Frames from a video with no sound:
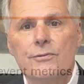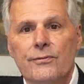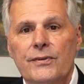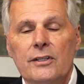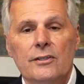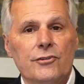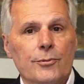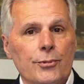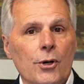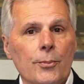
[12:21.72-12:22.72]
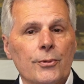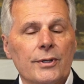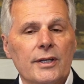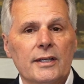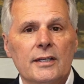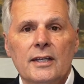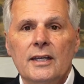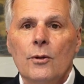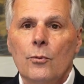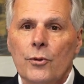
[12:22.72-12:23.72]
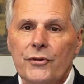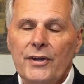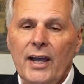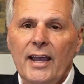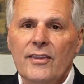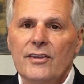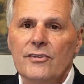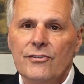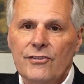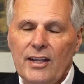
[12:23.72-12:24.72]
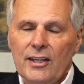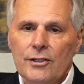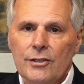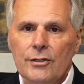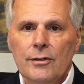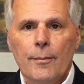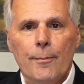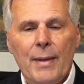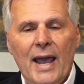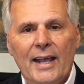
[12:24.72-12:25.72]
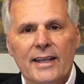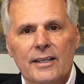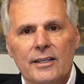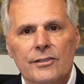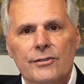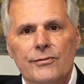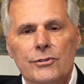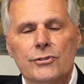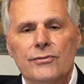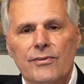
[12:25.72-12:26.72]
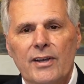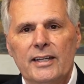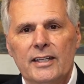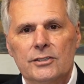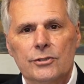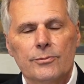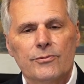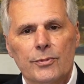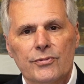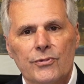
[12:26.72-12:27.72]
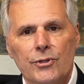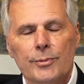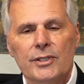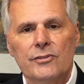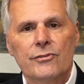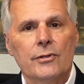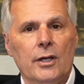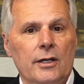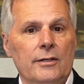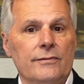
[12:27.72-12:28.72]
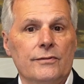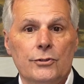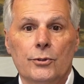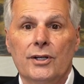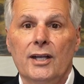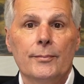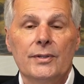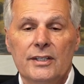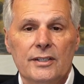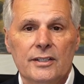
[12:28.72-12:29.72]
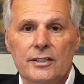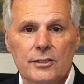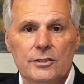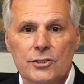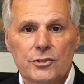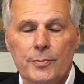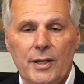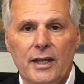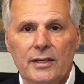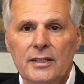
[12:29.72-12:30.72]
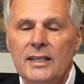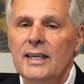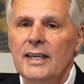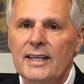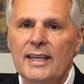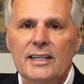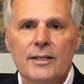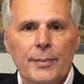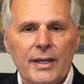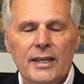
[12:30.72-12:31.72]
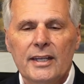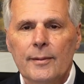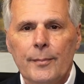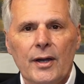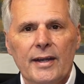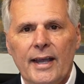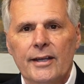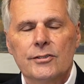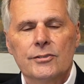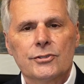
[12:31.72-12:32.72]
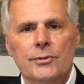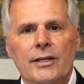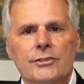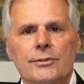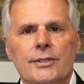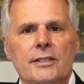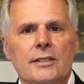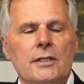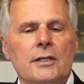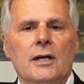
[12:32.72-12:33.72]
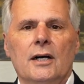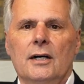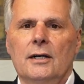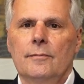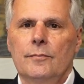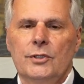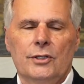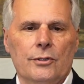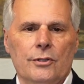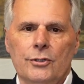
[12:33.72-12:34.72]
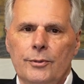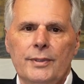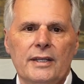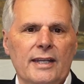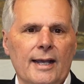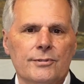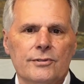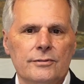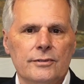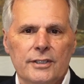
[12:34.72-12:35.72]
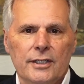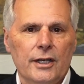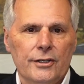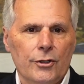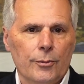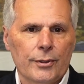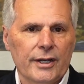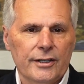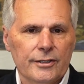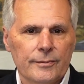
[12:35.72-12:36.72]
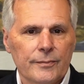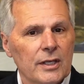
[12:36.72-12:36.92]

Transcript: you feel it's appropriate will tie the seller back into future financial performance of your company that you just bought. And again, depending upon how you structure it, uh, you know, could be an absolutely a no-brainer